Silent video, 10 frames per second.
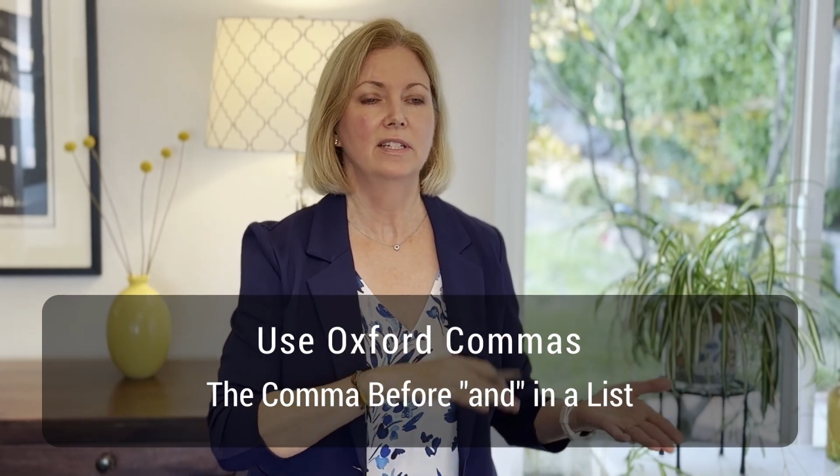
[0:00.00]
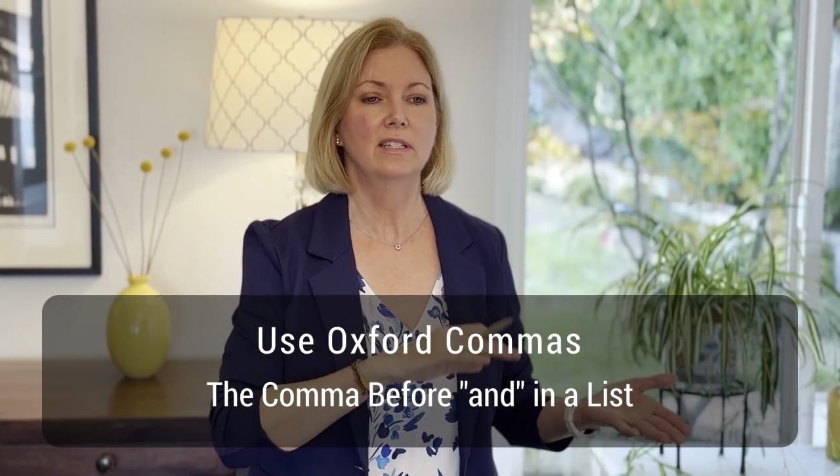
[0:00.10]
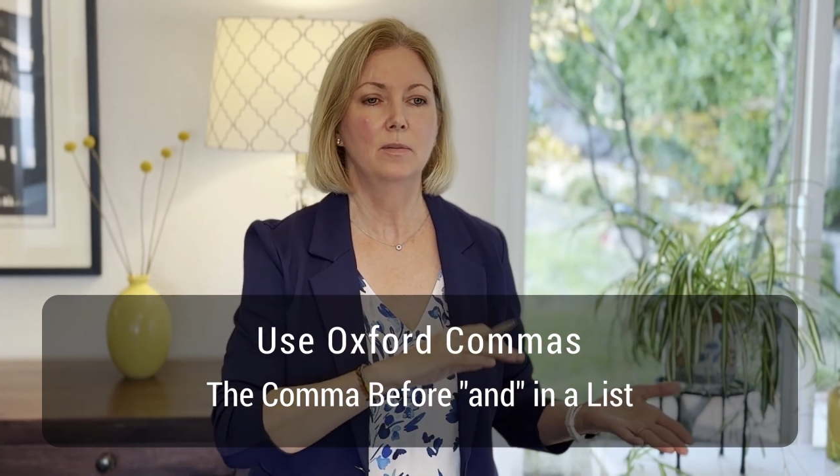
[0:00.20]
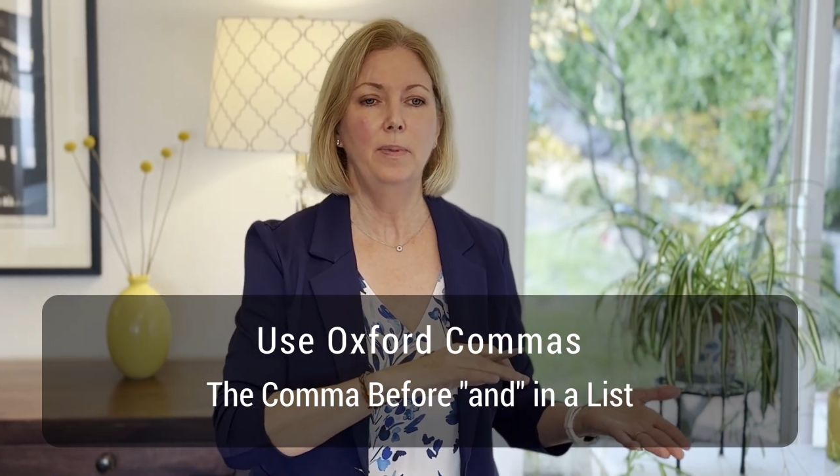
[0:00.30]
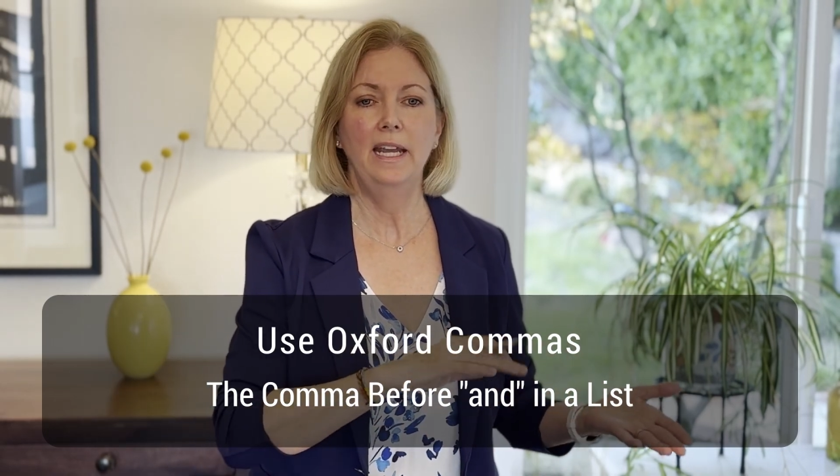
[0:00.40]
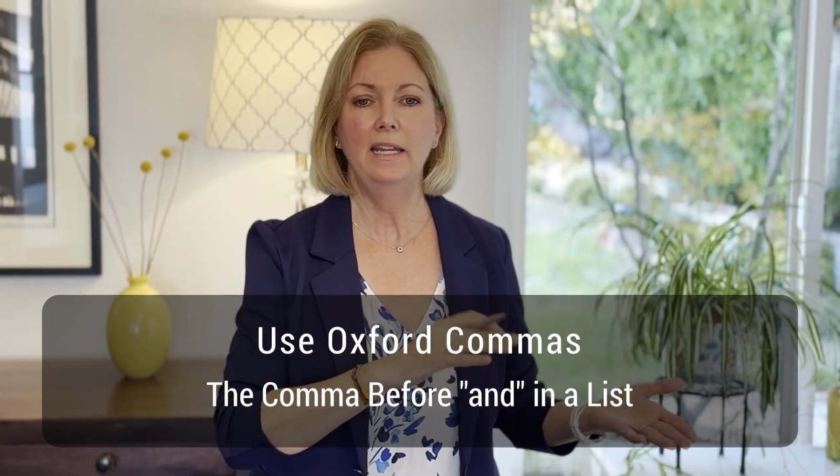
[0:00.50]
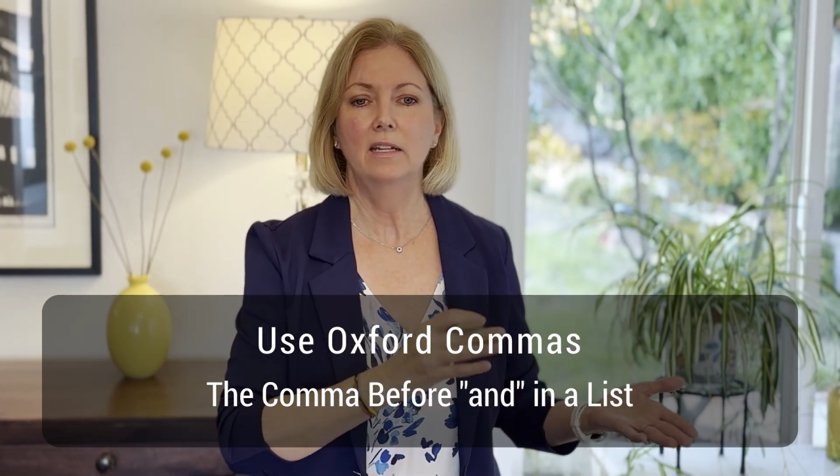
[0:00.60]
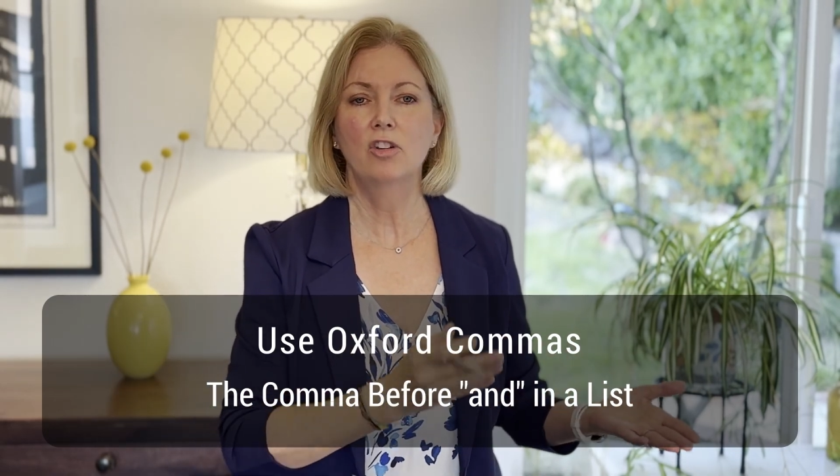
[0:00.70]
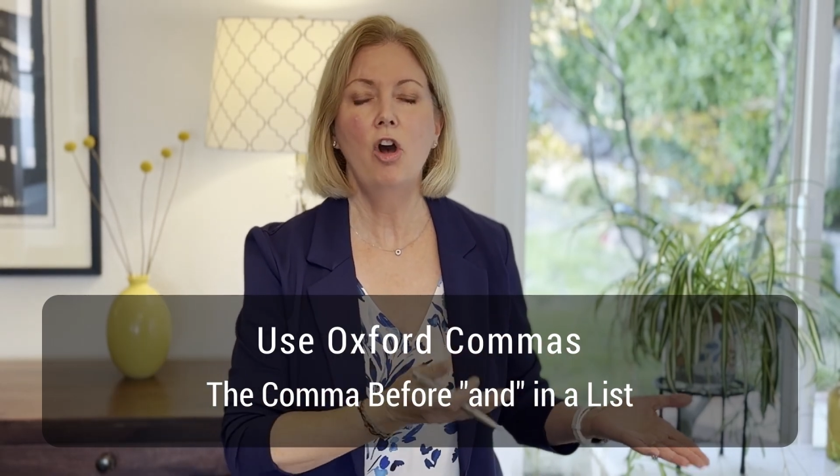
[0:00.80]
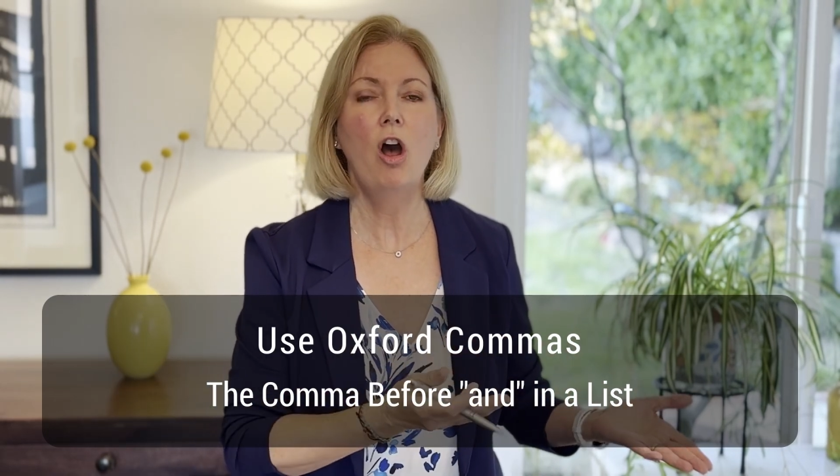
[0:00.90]
in
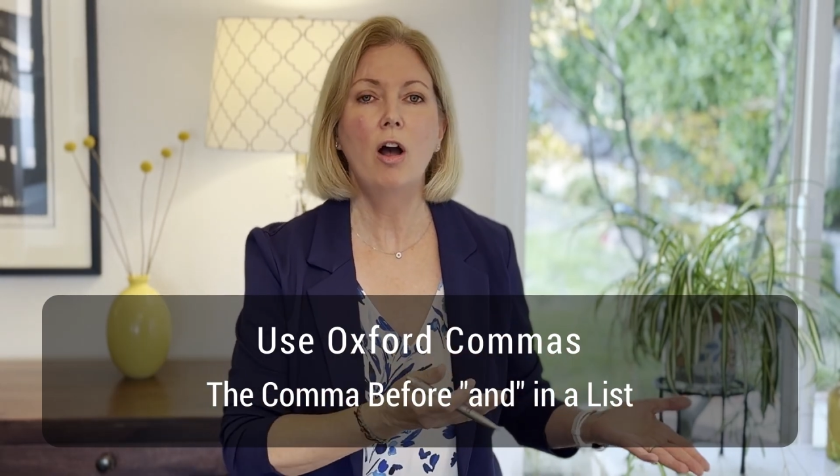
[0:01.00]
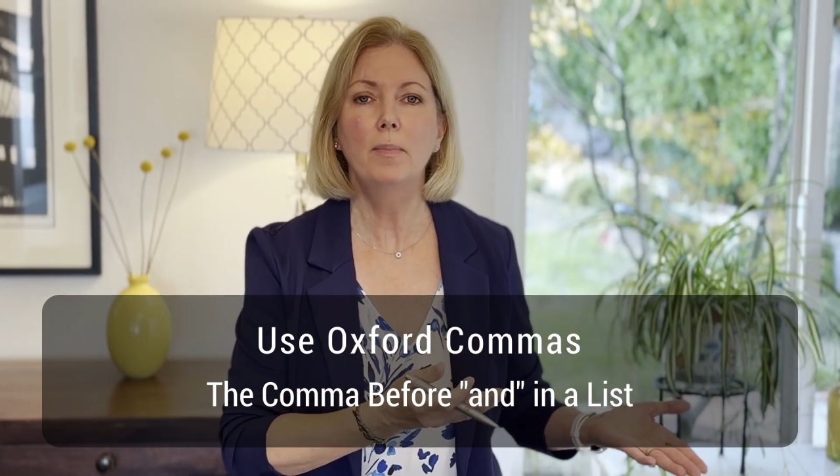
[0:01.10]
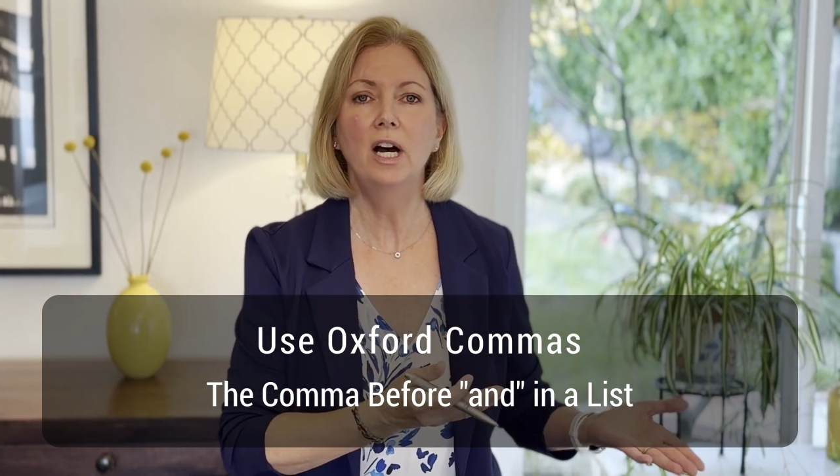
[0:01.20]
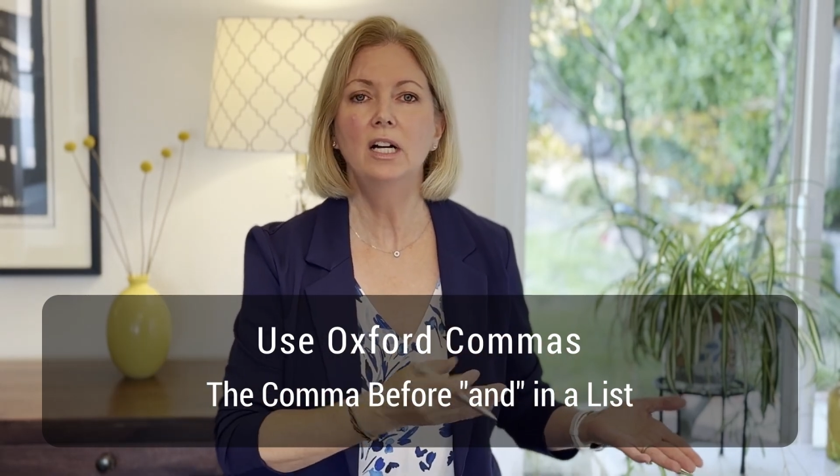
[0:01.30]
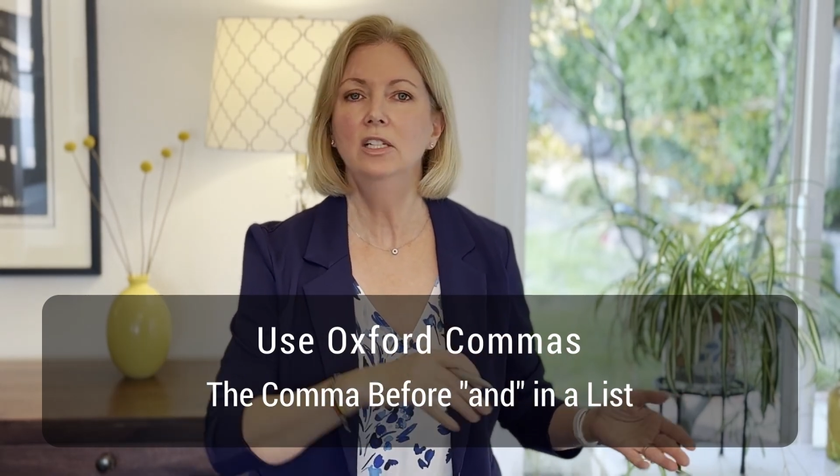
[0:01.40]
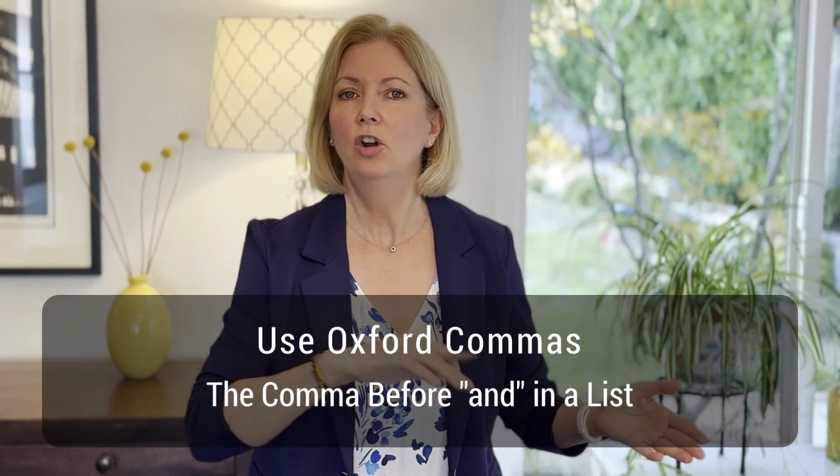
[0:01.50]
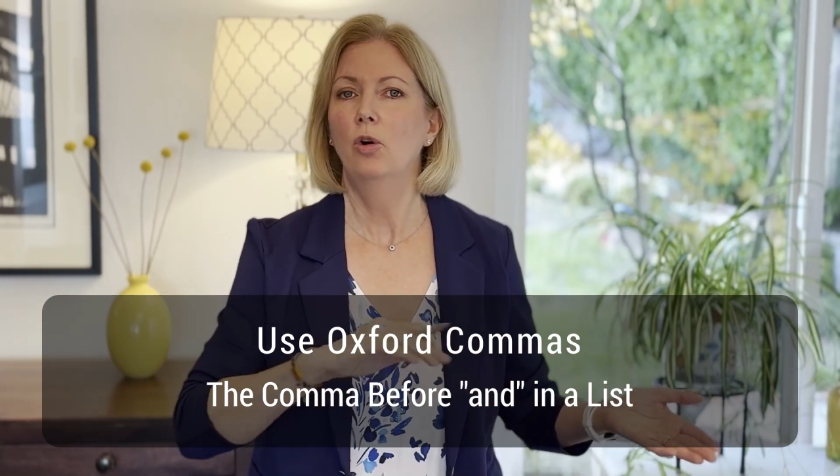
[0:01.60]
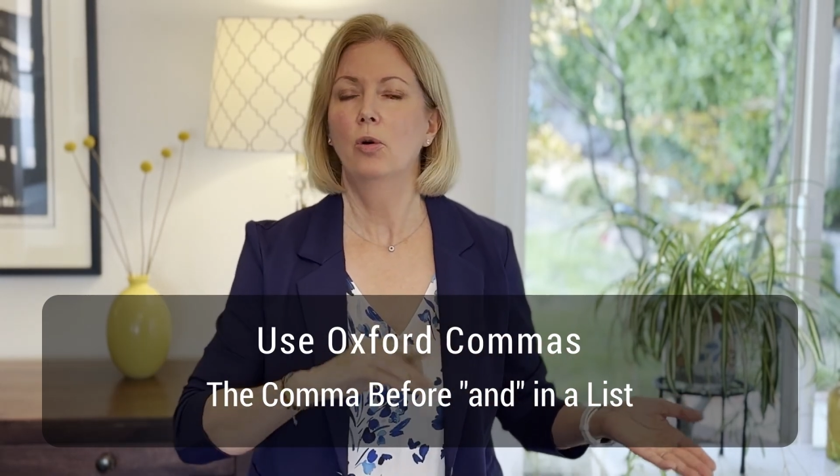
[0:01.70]
debate, comma,